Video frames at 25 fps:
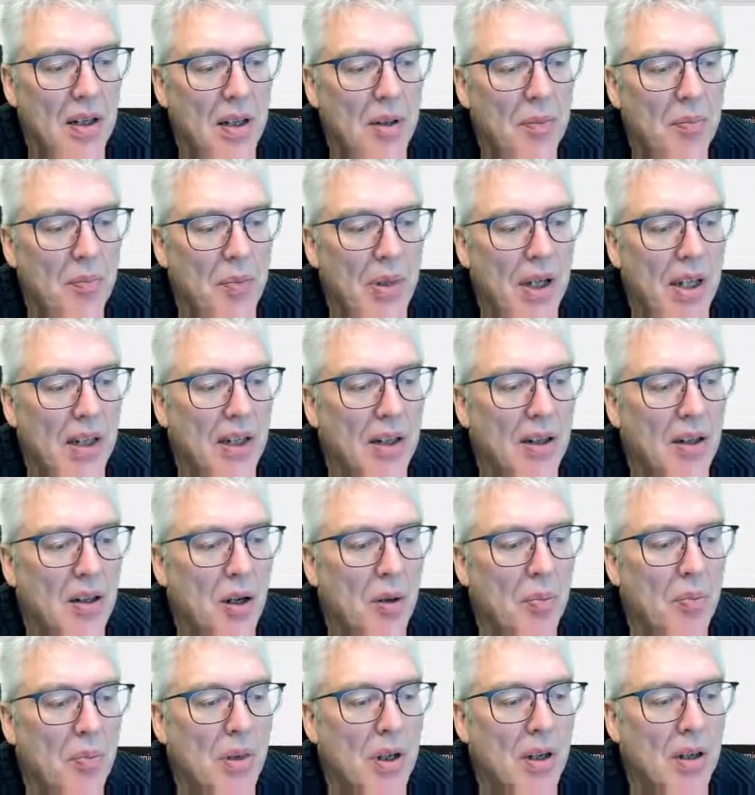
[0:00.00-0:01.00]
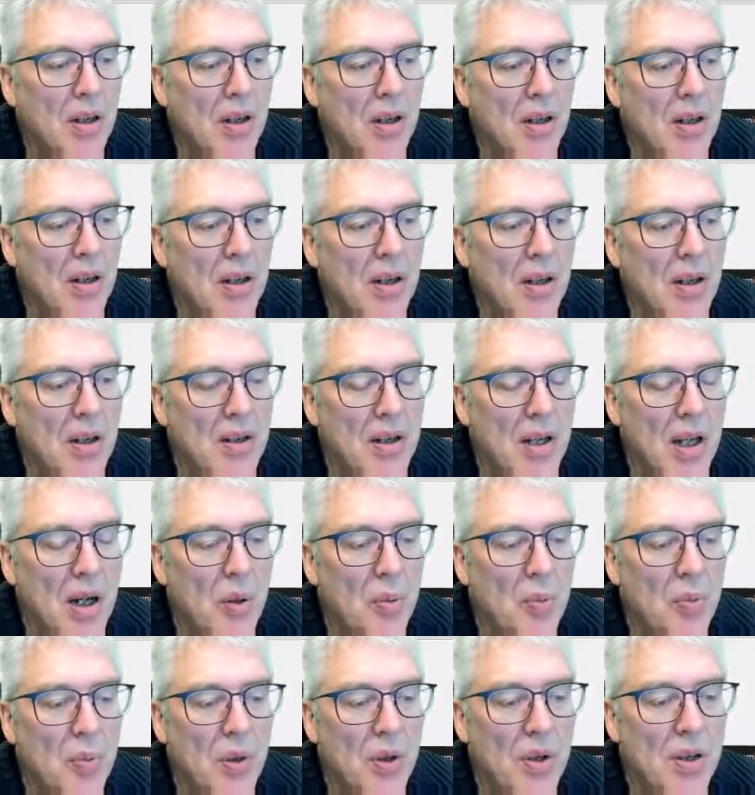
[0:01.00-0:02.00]
picking up the
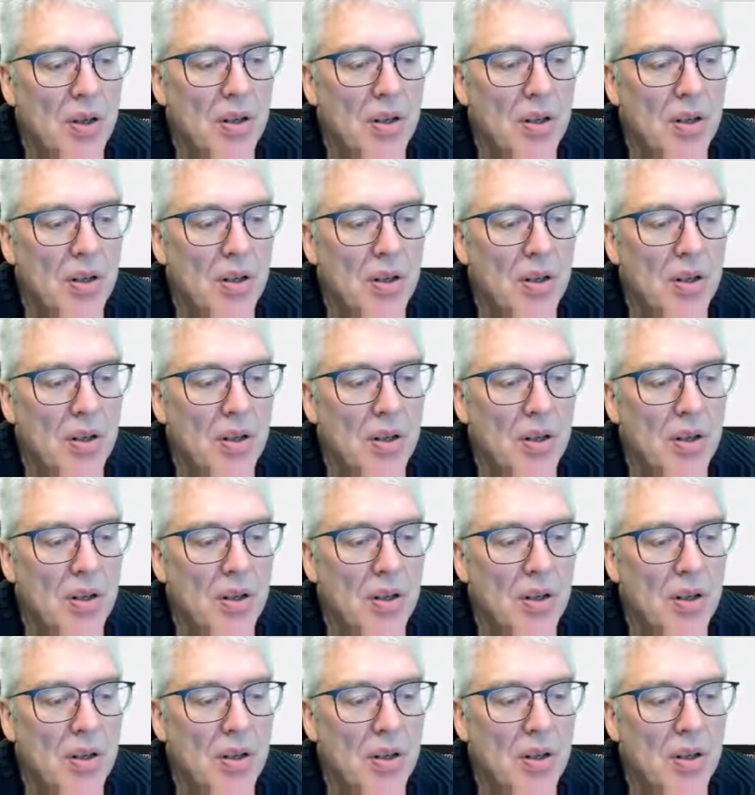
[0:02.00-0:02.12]
output.